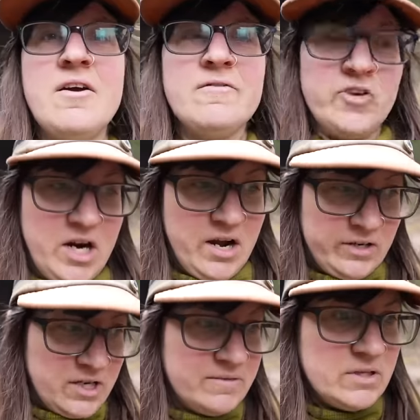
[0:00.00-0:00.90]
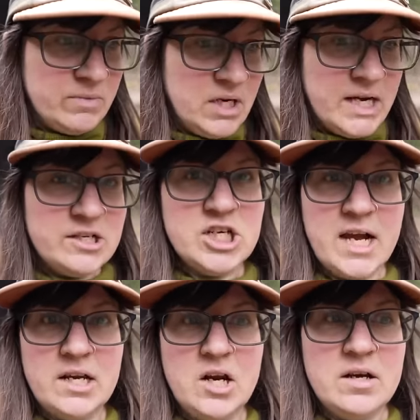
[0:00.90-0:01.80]
very hungry. So I'm gonna get a
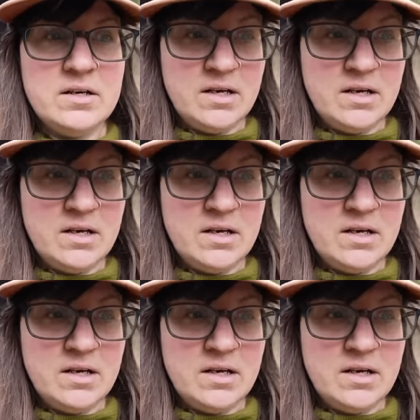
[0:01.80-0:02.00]
jacket on.